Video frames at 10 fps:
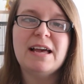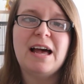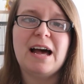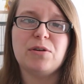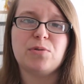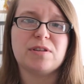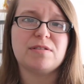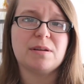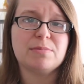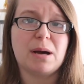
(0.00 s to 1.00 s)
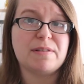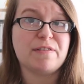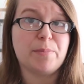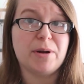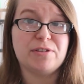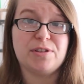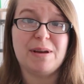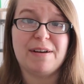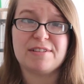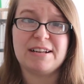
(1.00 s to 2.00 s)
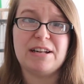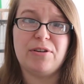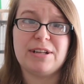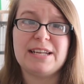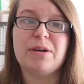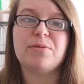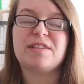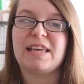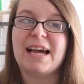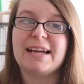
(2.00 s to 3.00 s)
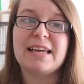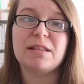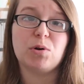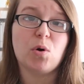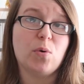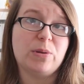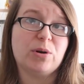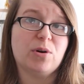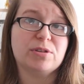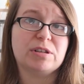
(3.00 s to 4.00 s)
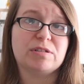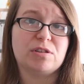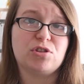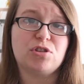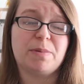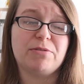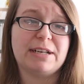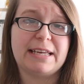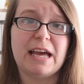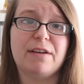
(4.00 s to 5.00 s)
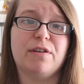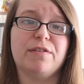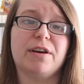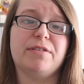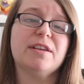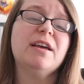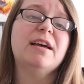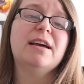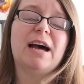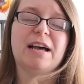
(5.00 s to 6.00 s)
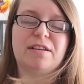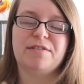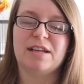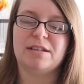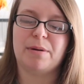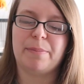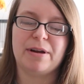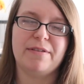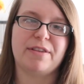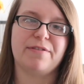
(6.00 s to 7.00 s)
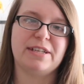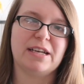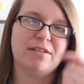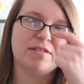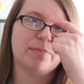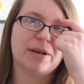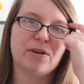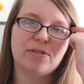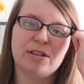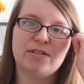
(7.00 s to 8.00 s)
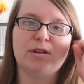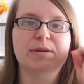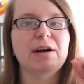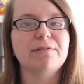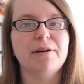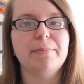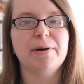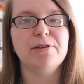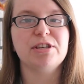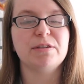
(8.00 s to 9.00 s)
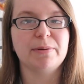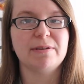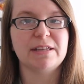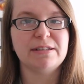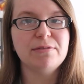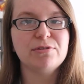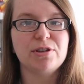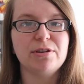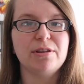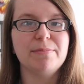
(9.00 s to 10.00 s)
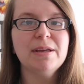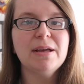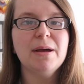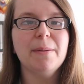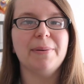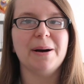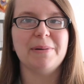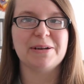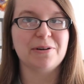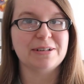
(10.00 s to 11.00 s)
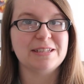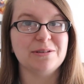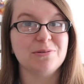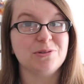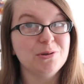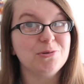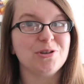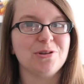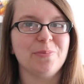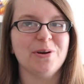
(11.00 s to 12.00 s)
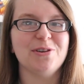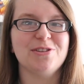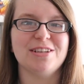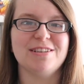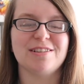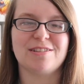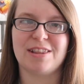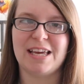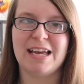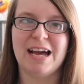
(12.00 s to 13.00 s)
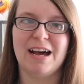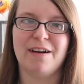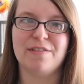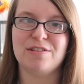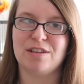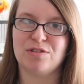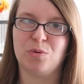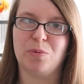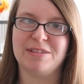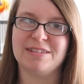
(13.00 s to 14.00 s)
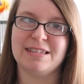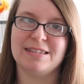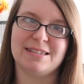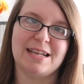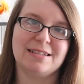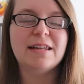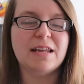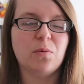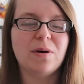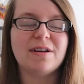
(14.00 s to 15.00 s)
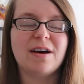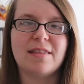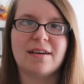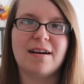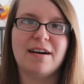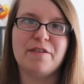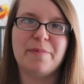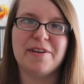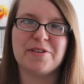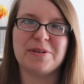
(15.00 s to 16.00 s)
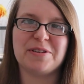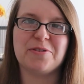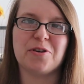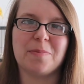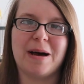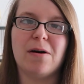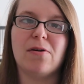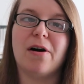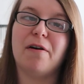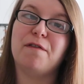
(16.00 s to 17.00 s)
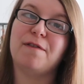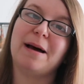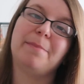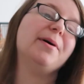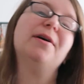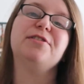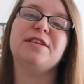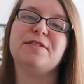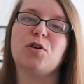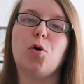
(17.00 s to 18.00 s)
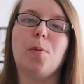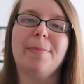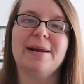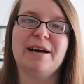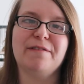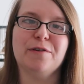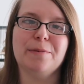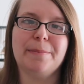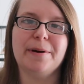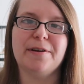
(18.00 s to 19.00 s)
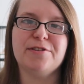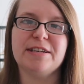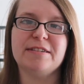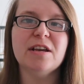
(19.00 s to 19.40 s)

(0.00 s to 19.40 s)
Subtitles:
And also sometimes if your birds do have slightly longer nails, they can get them caught in the cotton, so just be really careful of those. As I've said in my previous videos, my conures do have rope perches because they don't chew them, but my cockatiels do chew the perches, so they have sisal ones instead. Now, one other kind of perch I wanted to talk about are flat perches or platform perches.